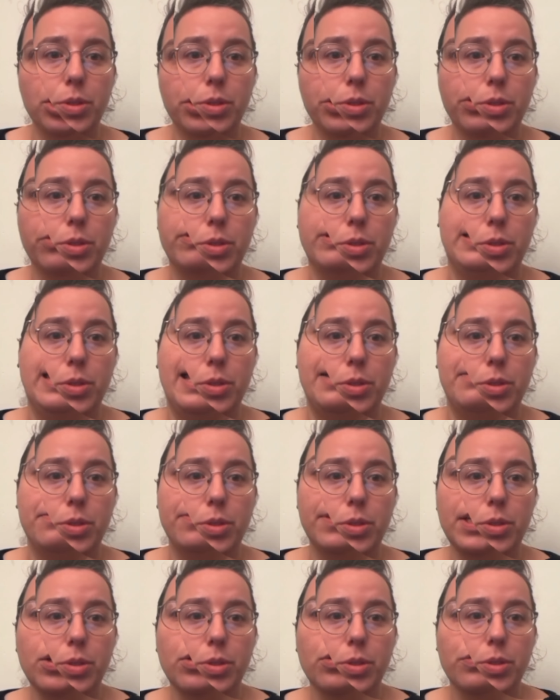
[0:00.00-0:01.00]
of a live
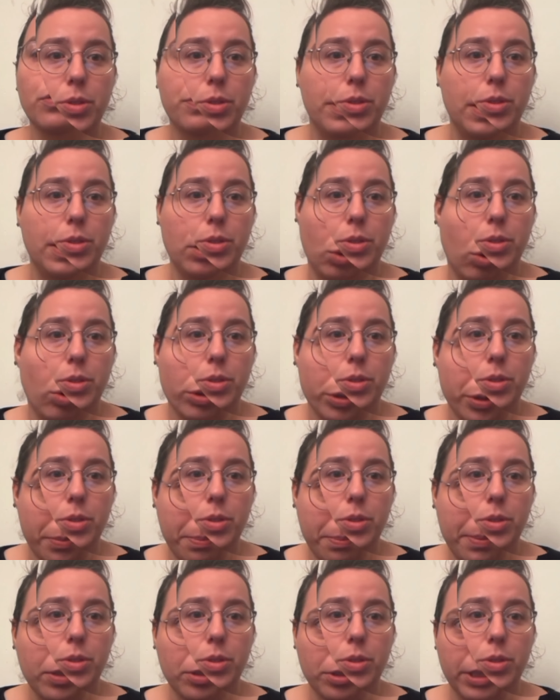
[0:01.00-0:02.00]
video feed or a
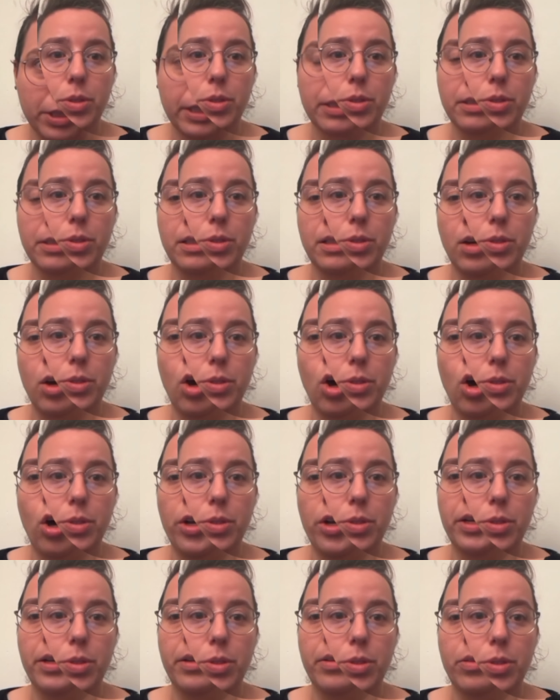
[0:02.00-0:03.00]
mirror
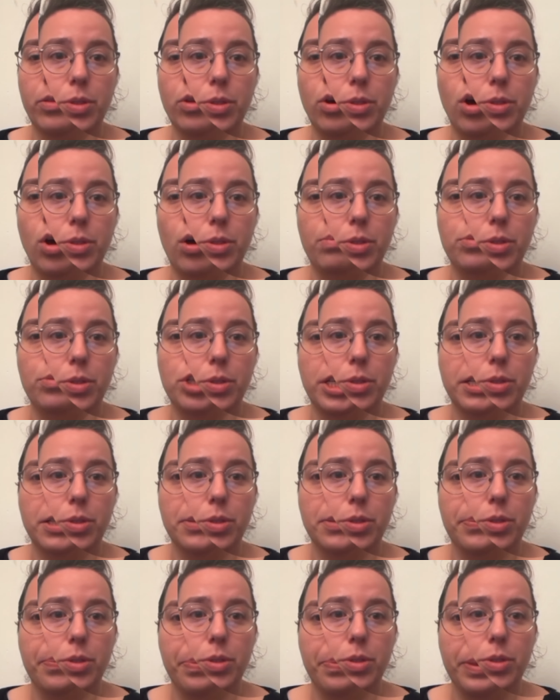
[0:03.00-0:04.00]
on the object.
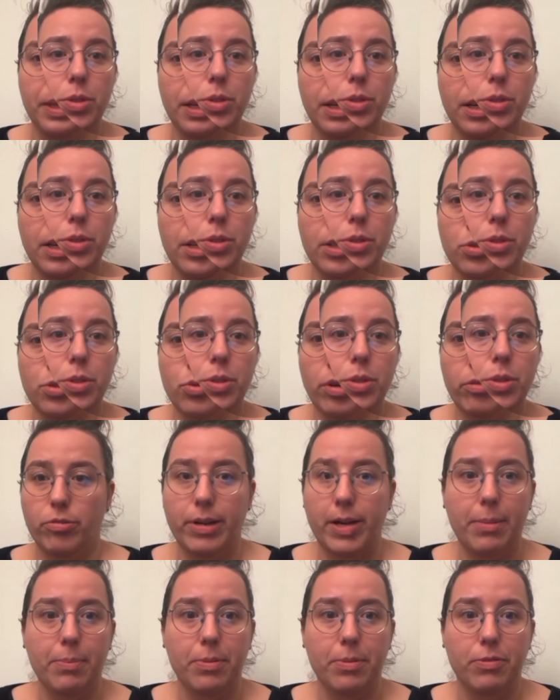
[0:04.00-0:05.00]
So I
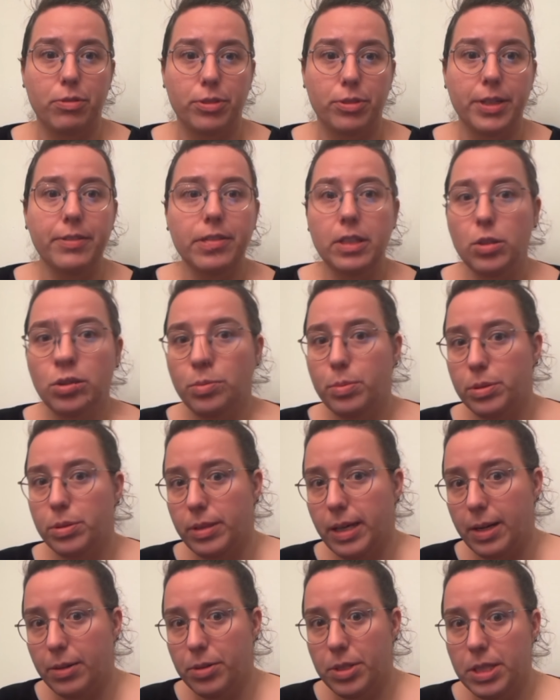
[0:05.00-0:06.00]
wrap a forever loop
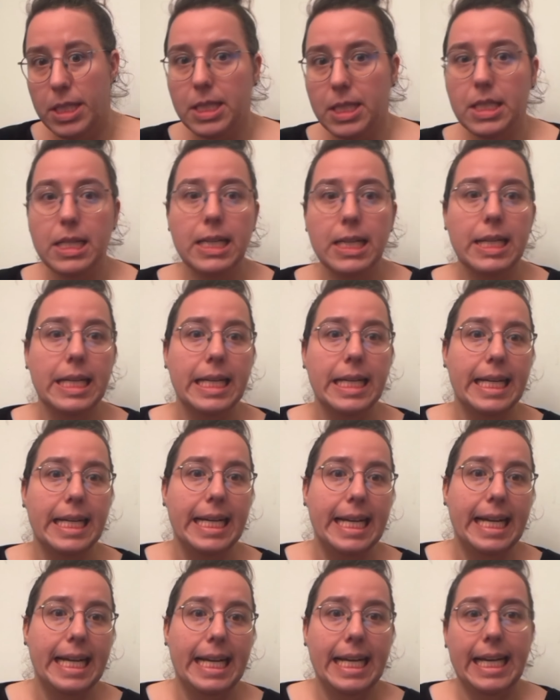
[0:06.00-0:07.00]
around it.
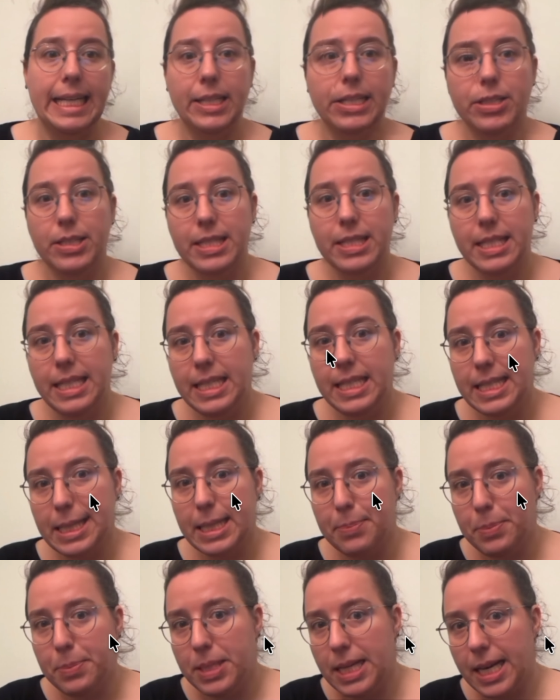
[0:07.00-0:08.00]
And you can see
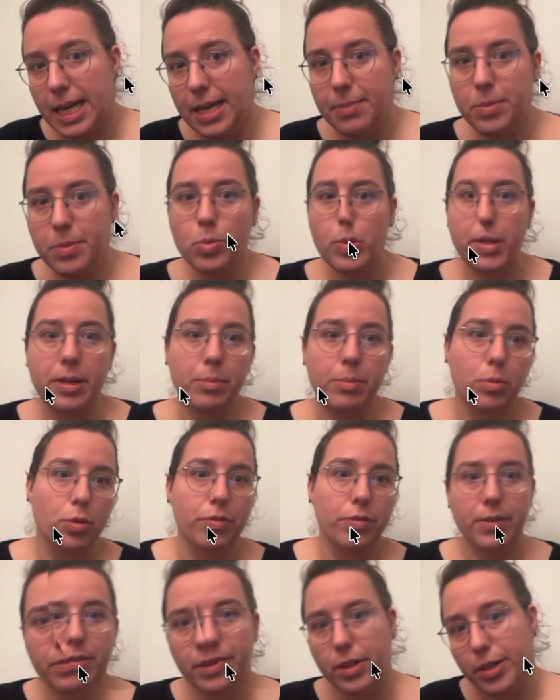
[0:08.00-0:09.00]
sometimes when I'm
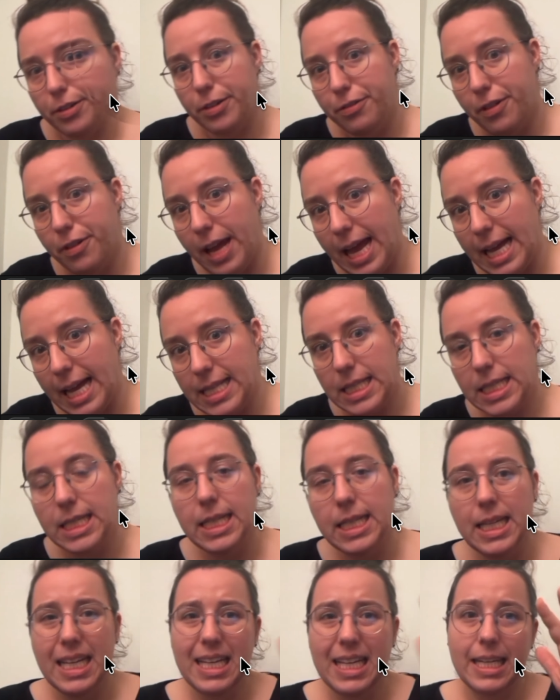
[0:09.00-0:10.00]
moving very fast,
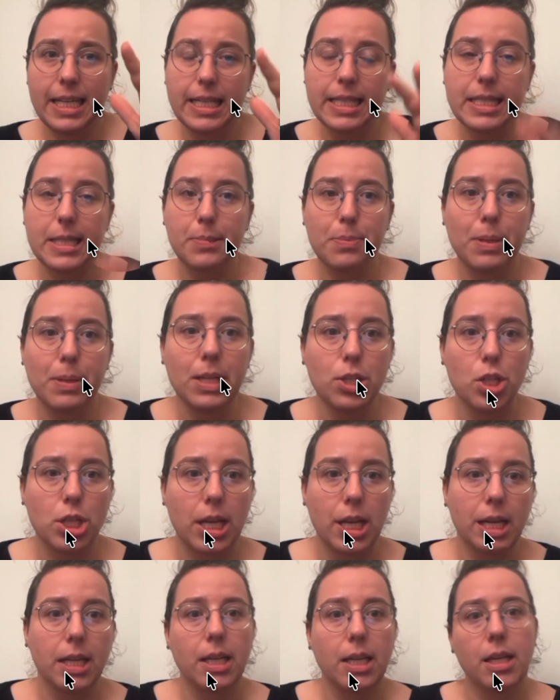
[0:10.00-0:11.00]
it's a bit
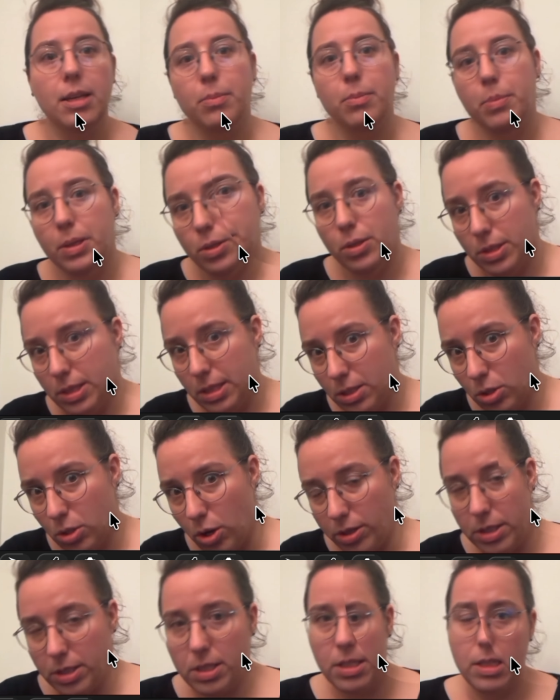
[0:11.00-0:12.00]
shaky because it's
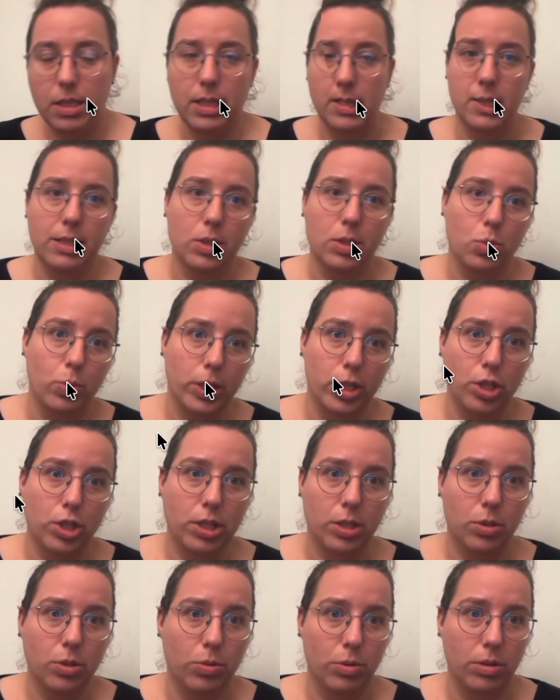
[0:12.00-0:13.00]
constantly switching
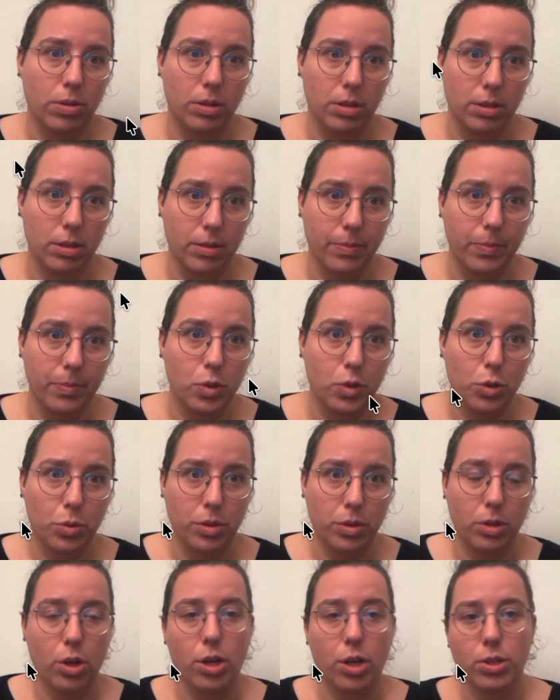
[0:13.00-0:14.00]
to the
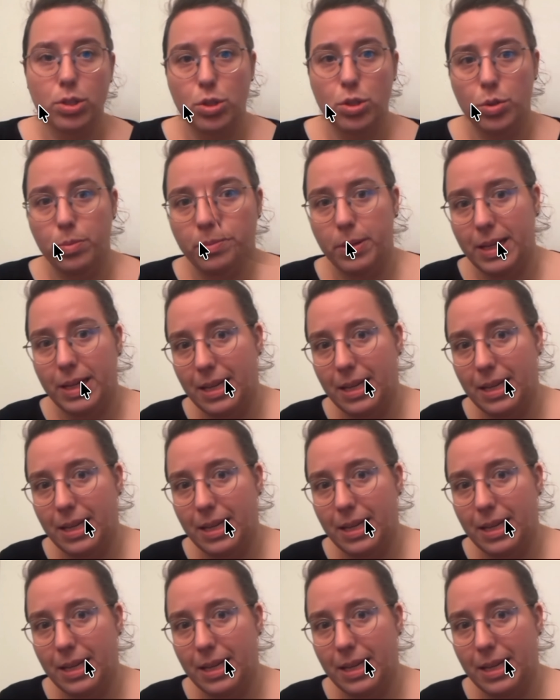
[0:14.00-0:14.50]
costume, but